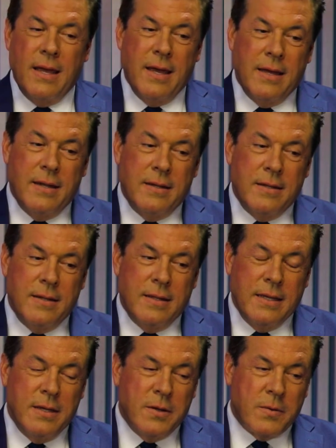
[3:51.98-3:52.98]
And
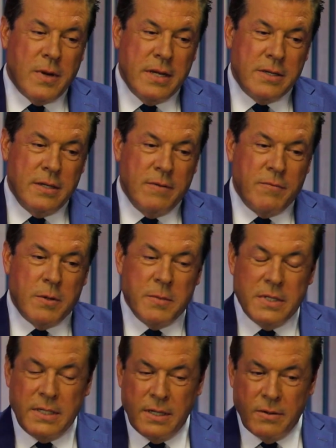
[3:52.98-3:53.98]
the integration of your
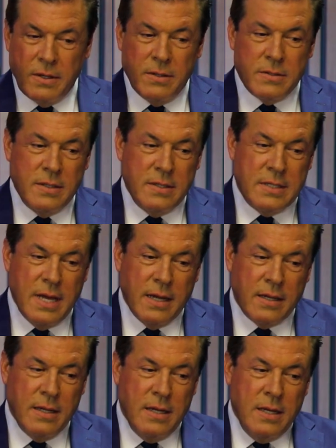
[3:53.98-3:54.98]
materials and
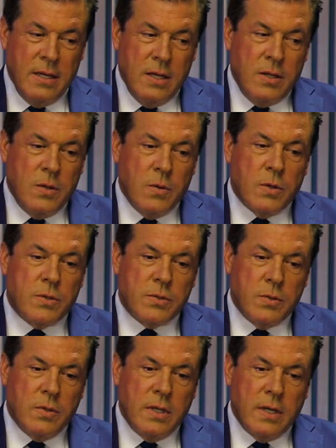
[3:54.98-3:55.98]
tech, you are
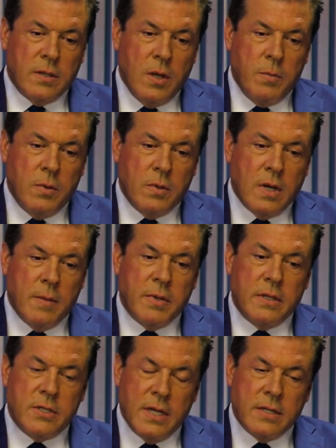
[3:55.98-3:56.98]
truly a global
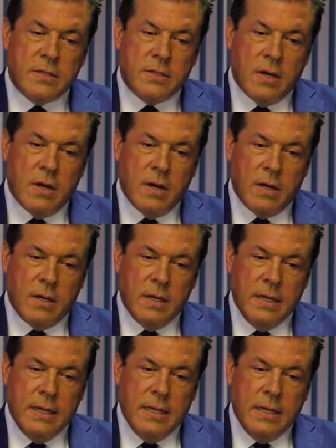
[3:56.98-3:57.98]
company. Chances
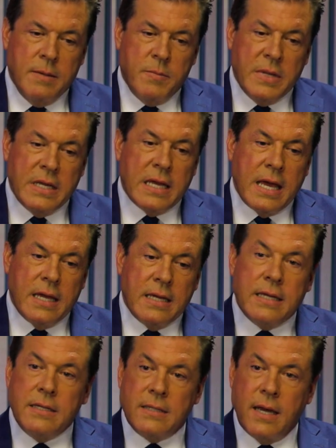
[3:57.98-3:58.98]
are B A
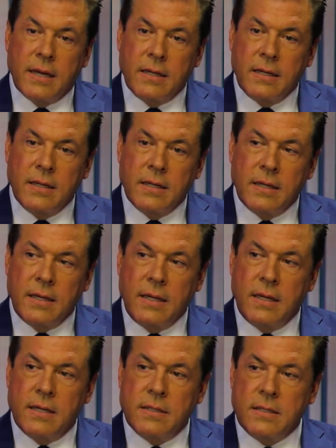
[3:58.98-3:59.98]
E Tech
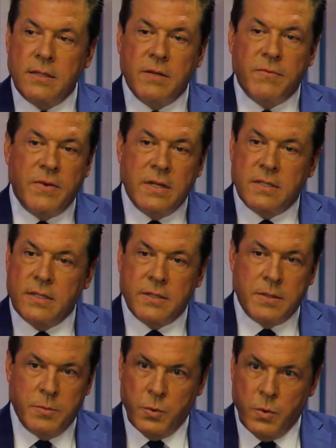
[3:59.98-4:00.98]
is in defense
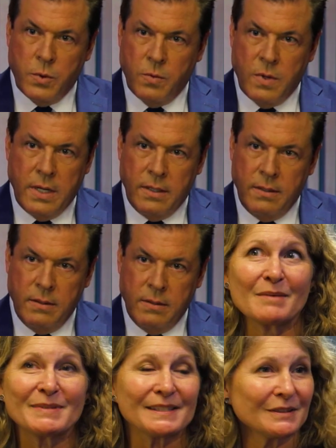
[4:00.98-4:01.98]
systems worldwide.
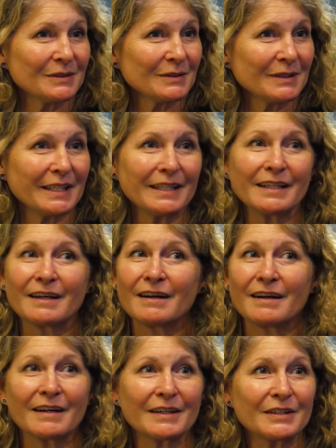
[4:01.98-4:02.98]
Absolutely.
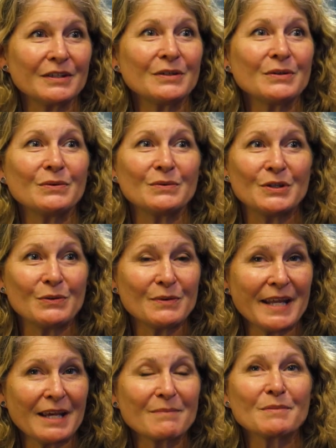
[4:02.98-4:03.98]
Uh, you, you
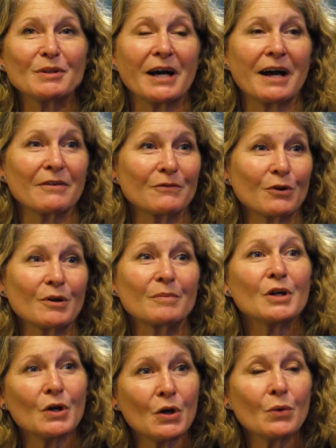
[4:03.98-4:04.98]
name the
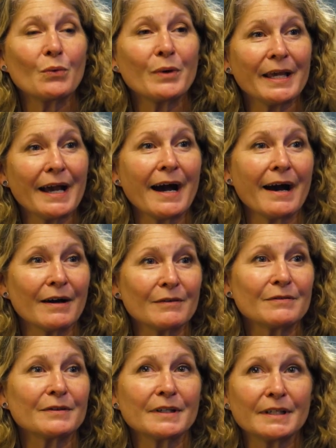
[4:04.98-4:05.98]
platform, we
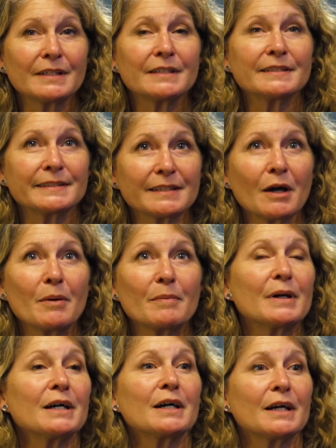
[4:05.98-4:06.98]
have
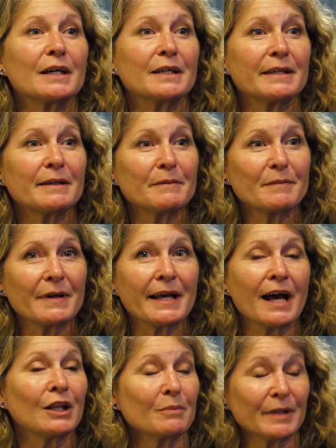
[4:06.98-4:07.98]
some
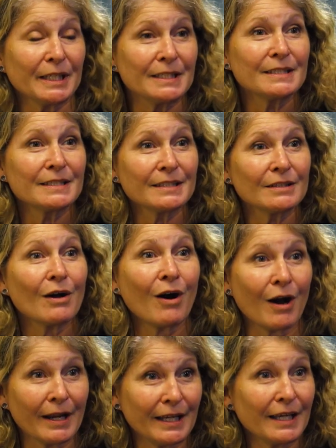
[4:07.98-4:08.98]
element
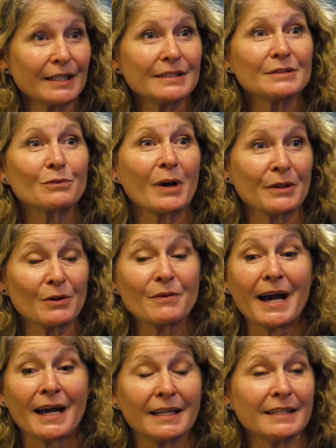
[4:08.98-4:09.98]
on it, whether
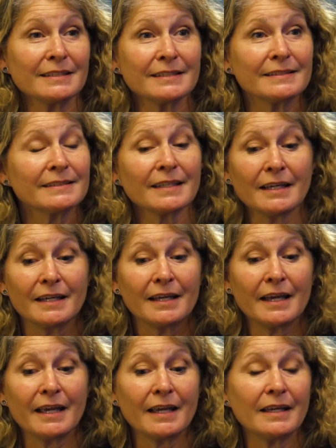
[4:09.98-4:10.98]
that is
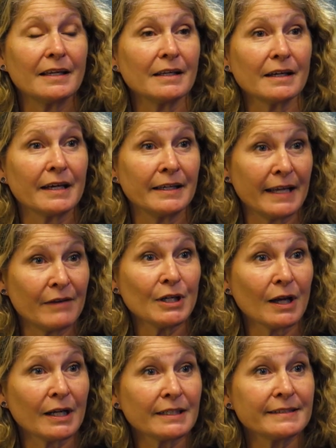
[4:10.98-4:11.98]
A, an
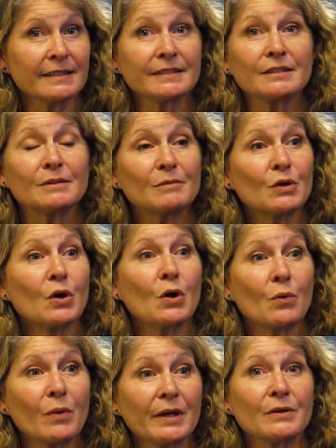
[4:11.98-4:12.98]
avionics system,
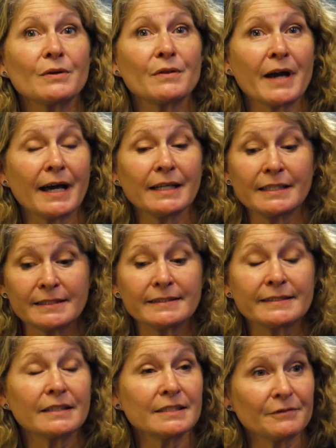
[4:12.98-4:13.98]
whether that
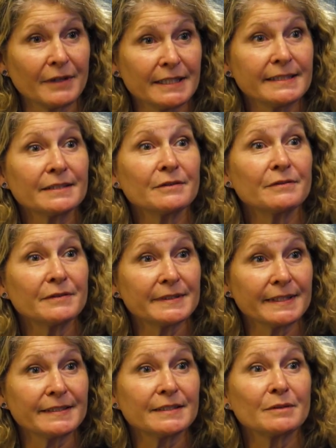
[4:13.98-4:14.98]
is a defensive
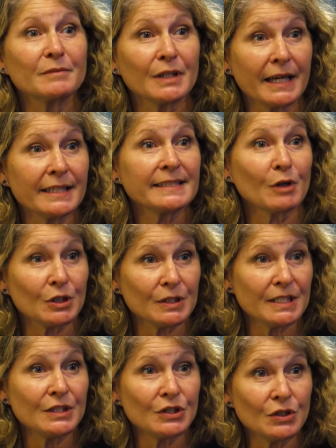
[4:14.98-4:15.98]
system like Smart
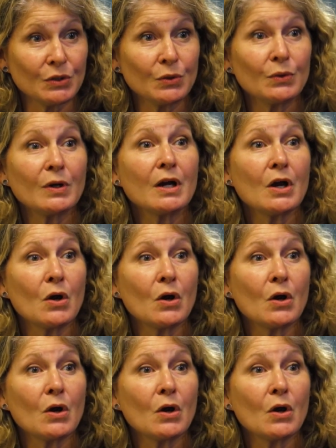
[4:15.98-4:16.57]
D two,